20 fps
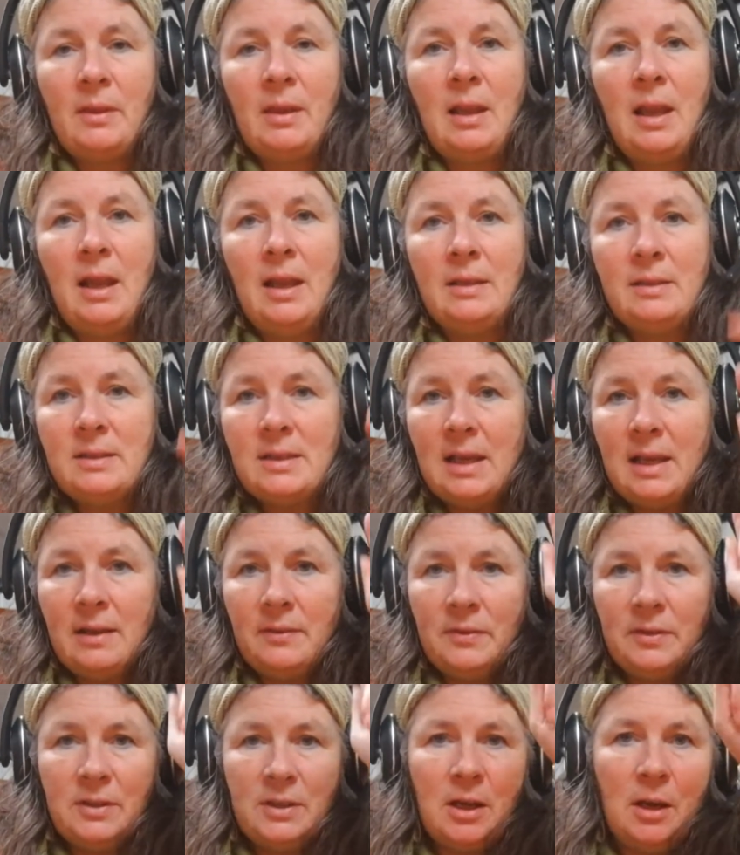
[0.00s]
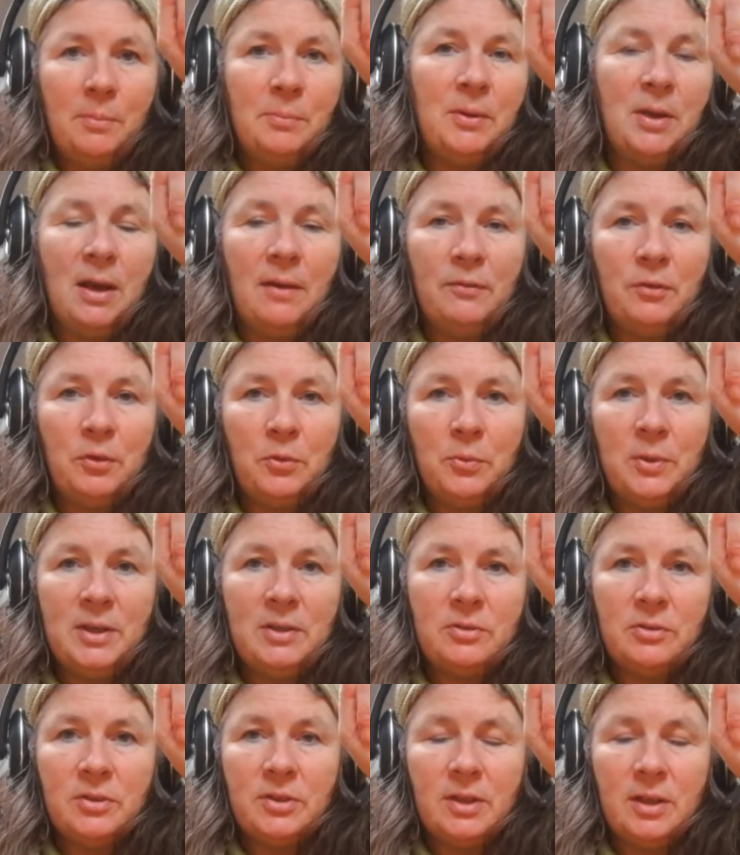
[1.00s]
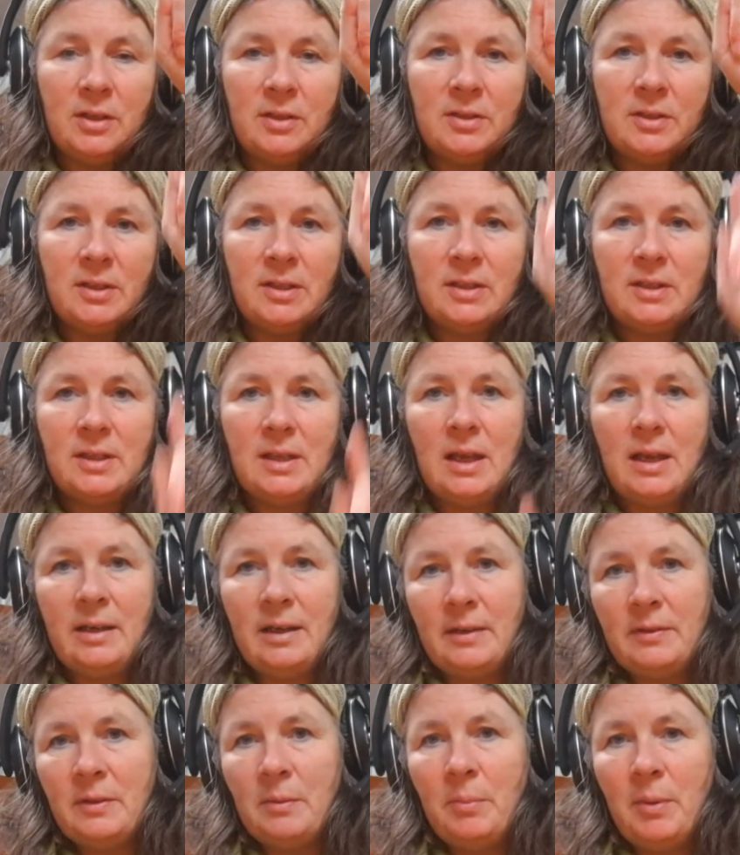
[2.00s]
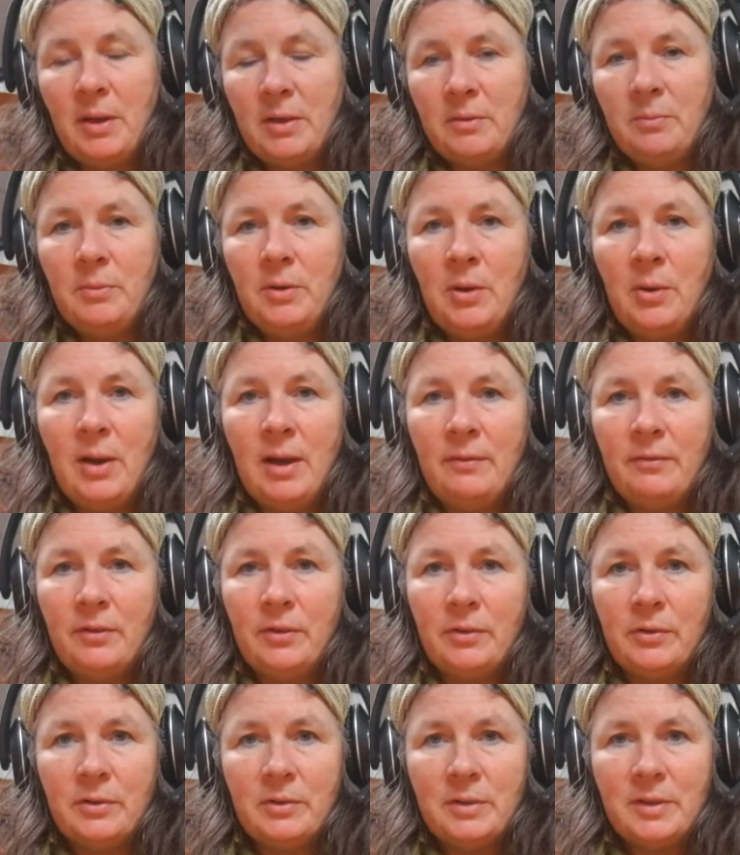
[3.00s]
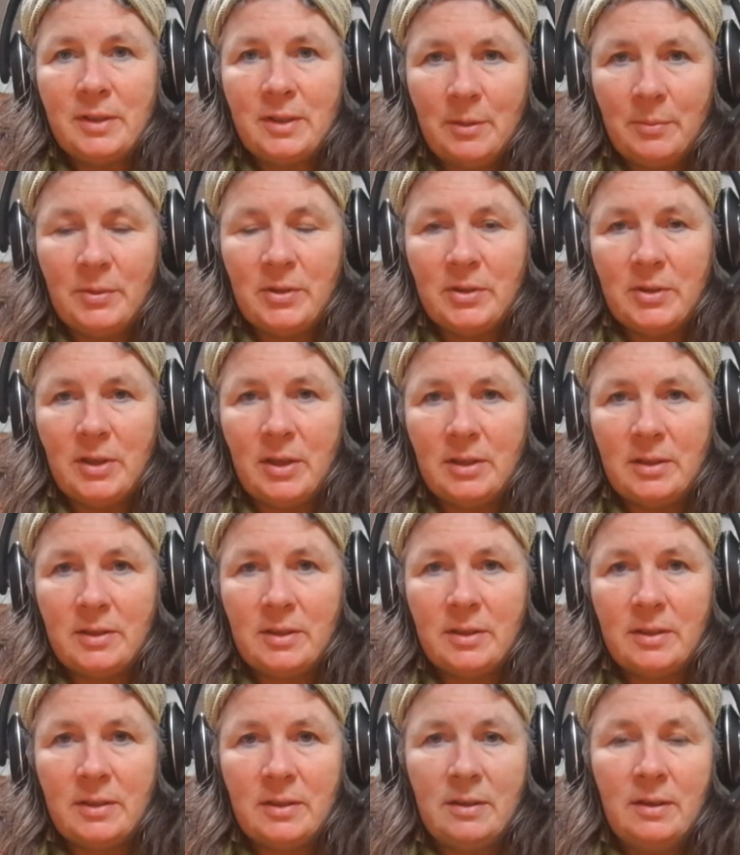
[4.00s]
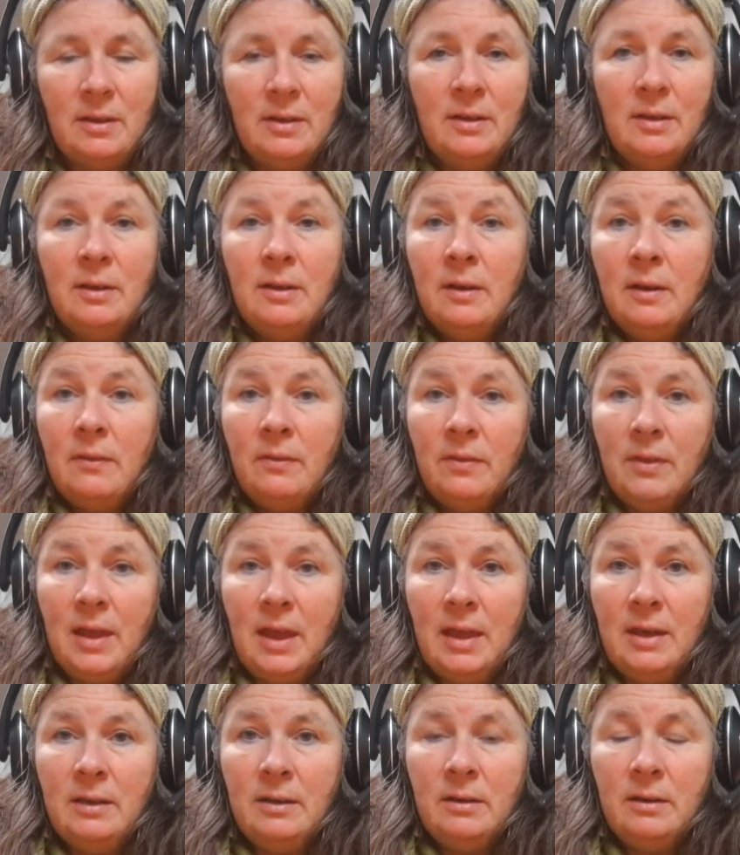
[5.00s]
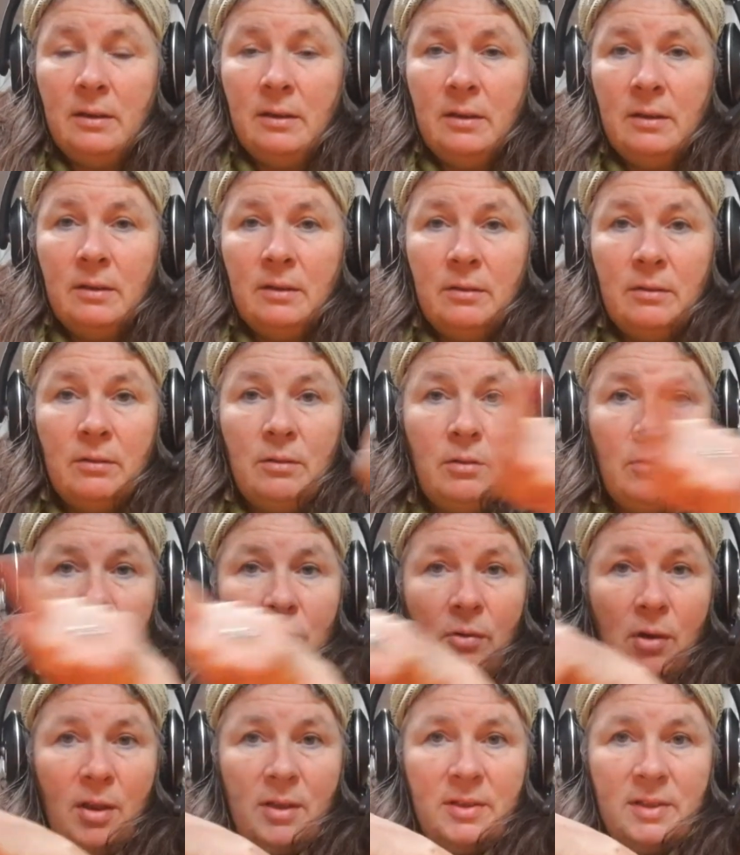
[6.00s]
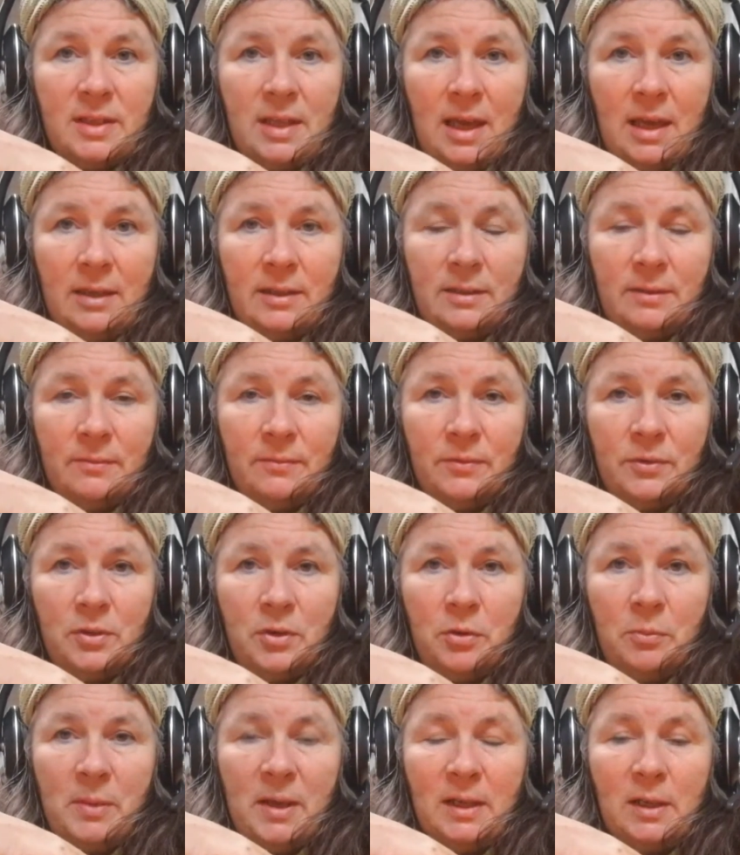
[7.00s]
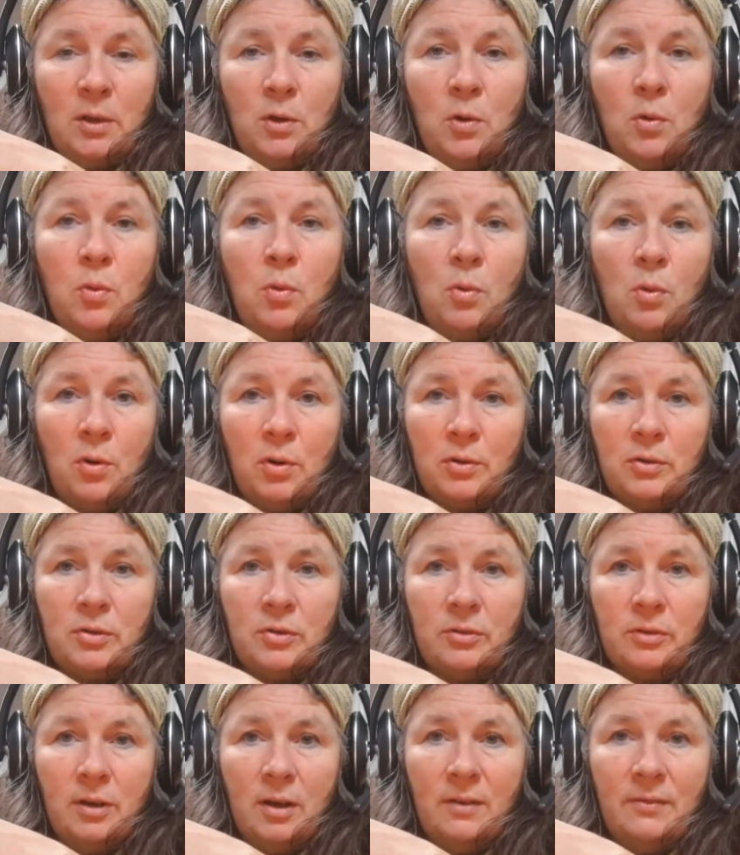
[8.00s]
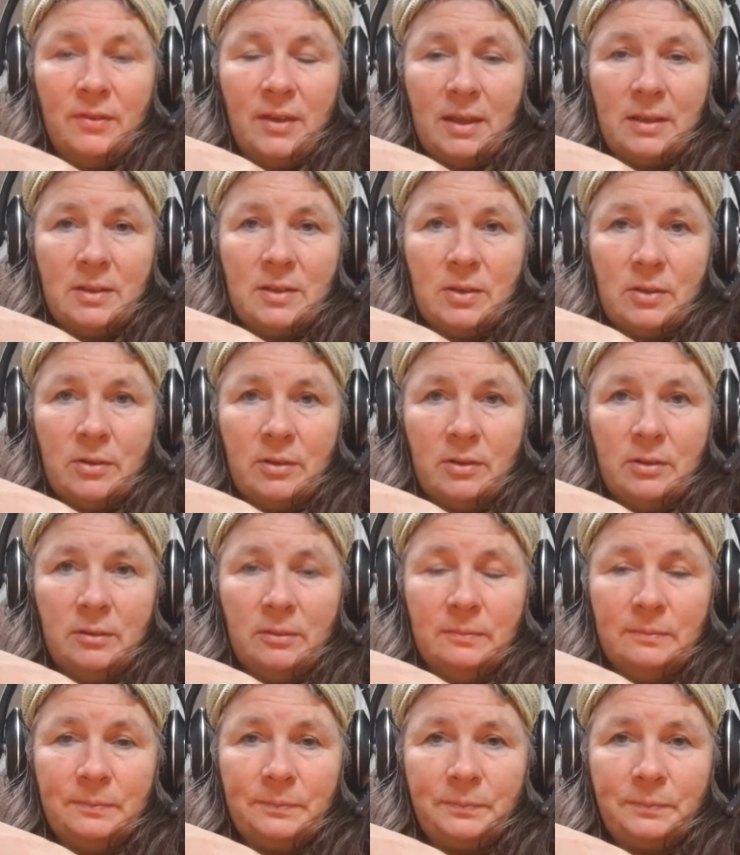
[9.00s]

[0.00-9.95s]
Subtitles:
and say at the top you have your winter solstice and at the bottom you have your summer solstice, then cross that. So you're making a quarter of that circle.